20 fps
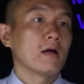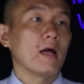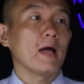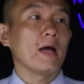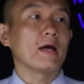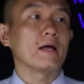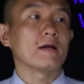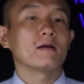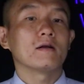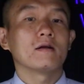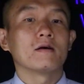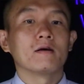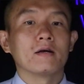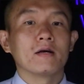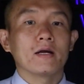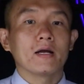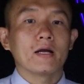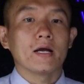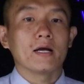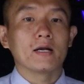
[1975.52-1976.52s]
And
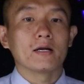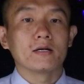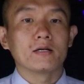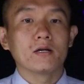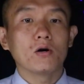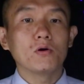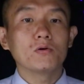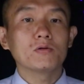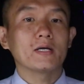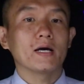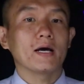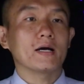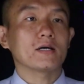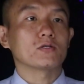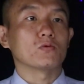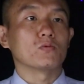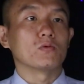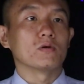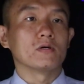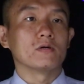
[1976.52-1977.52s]
in a no-tax
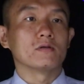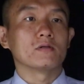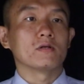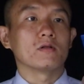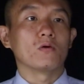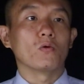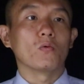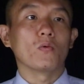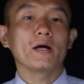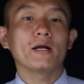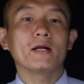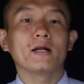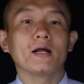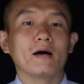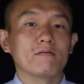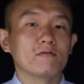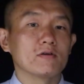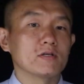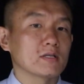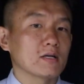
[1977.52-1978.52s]
world, the weighted
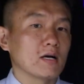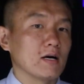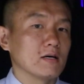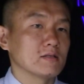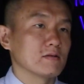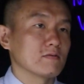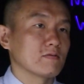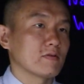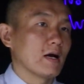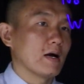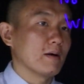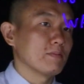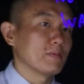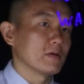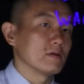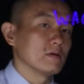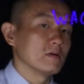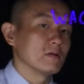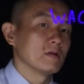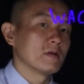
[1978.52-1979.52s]
average cost of
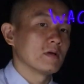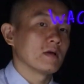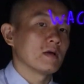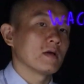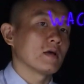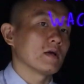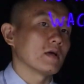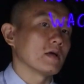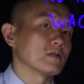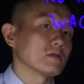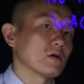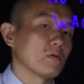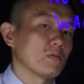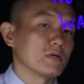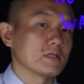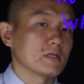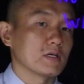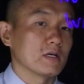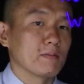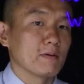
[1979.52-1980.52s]
capital is
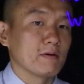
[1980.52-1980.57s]
always going to